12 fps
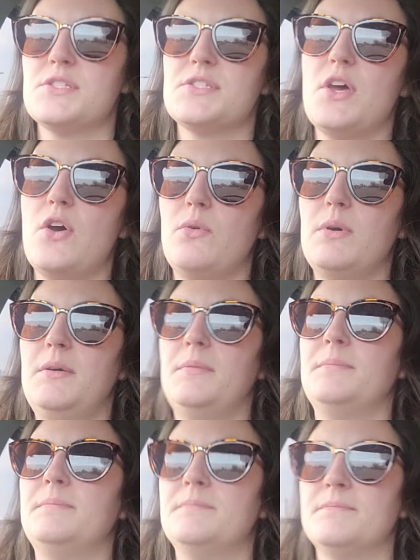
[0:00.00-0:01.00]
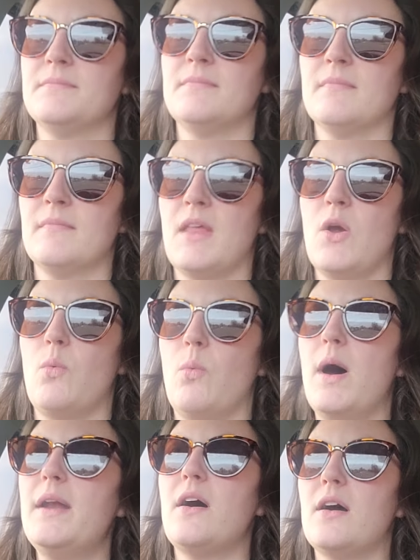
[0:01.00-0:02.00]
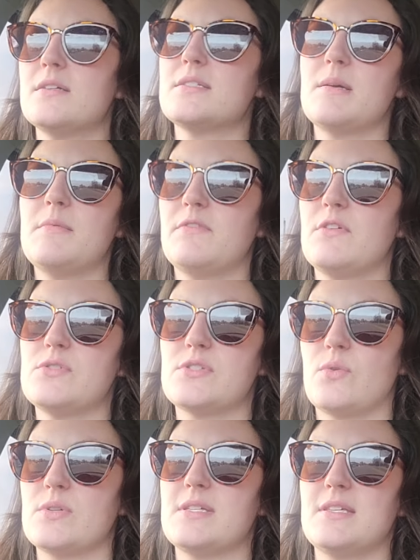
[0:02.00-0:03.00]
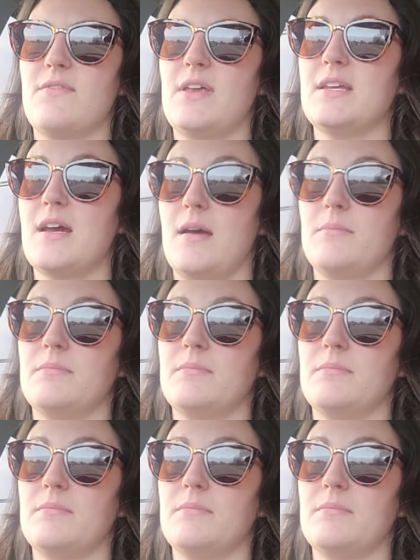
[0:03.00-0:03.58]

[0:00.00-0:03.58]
So what are some of those sources of income?